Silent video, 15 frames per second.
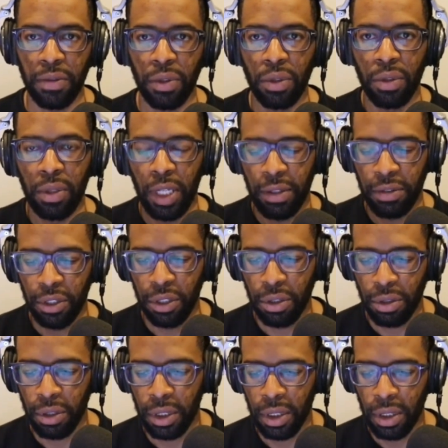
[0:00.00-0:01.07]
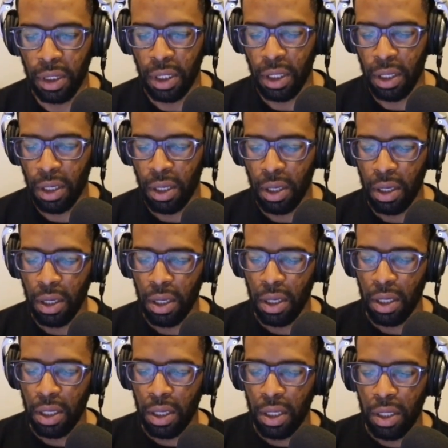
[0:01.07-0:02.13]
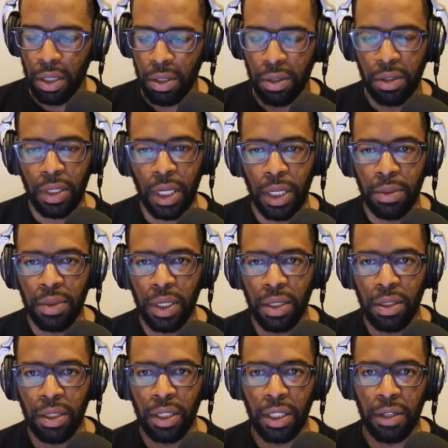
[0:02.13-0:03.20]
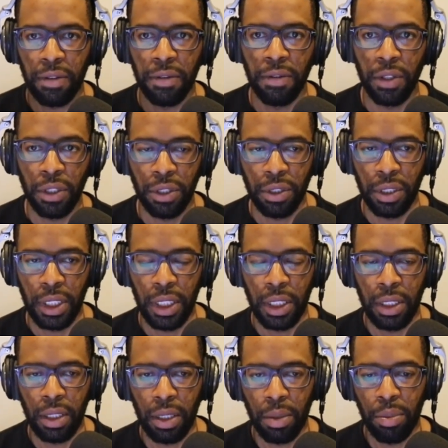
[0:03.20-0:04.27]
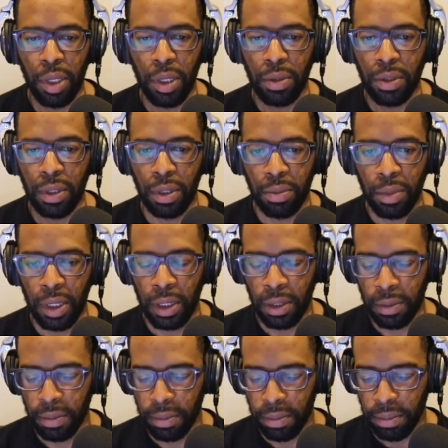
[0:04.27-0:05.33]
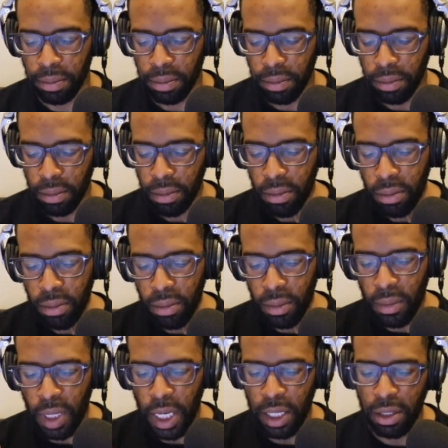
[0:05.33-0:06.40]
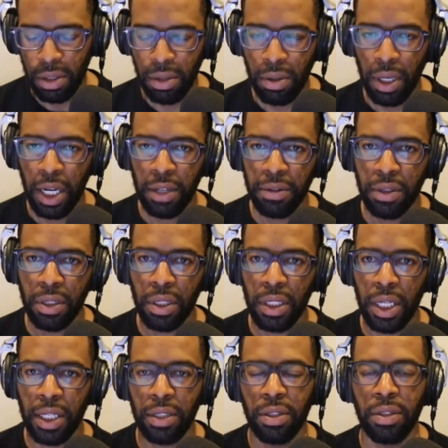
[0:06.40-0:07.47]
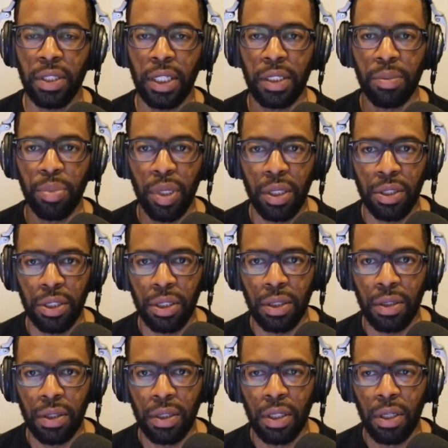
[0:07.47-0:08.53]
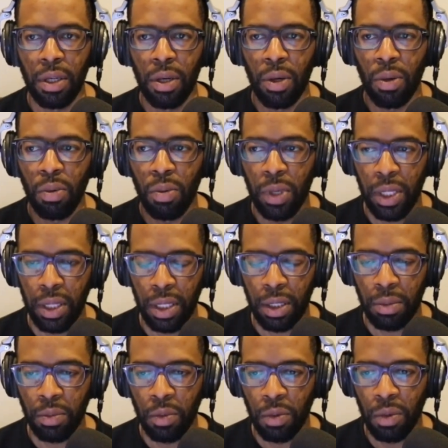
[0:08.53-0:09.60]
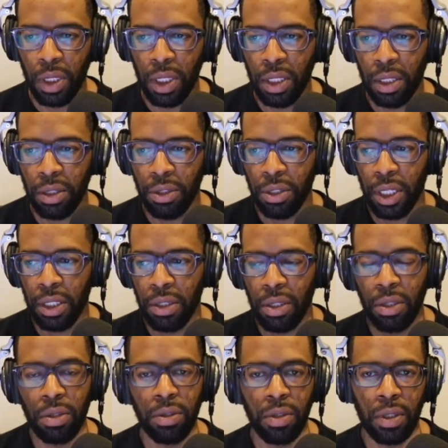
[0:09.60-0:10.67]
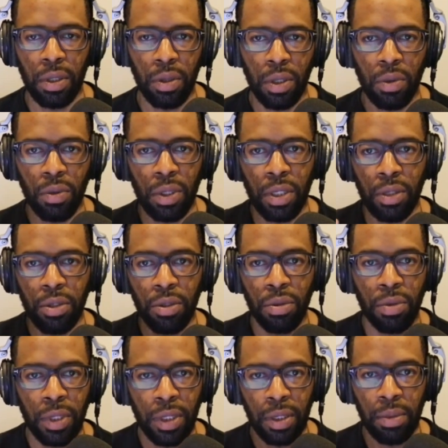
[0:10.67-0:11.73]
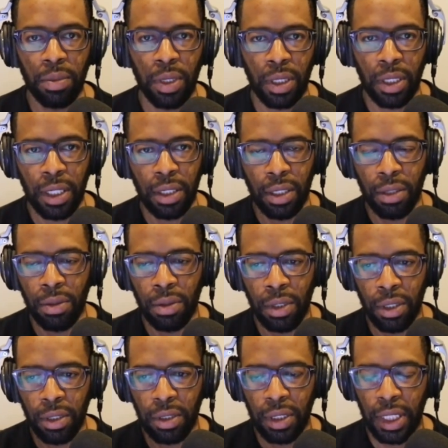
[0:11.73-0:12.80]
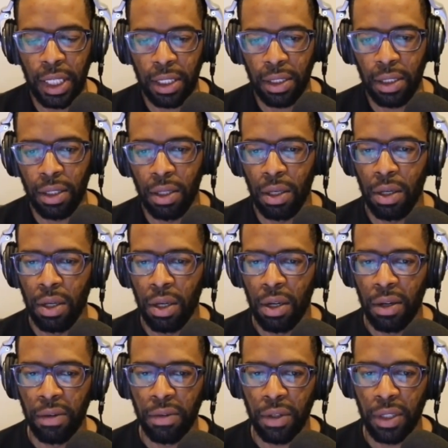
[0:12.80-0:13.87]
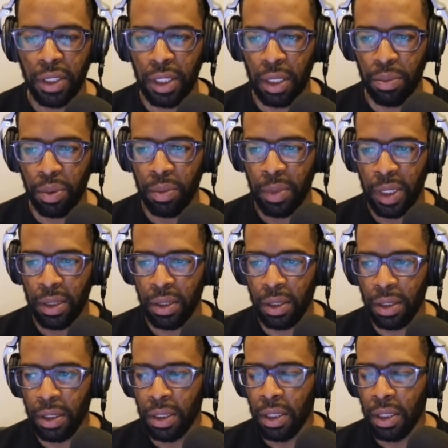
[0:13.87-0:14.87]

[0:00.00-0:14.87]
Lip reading: you do have children, there's times that they're gonna get frustrated about something, and you have to exercise patience with them when they're trying to learn or when they're doing something that they don't understand. For example, my son,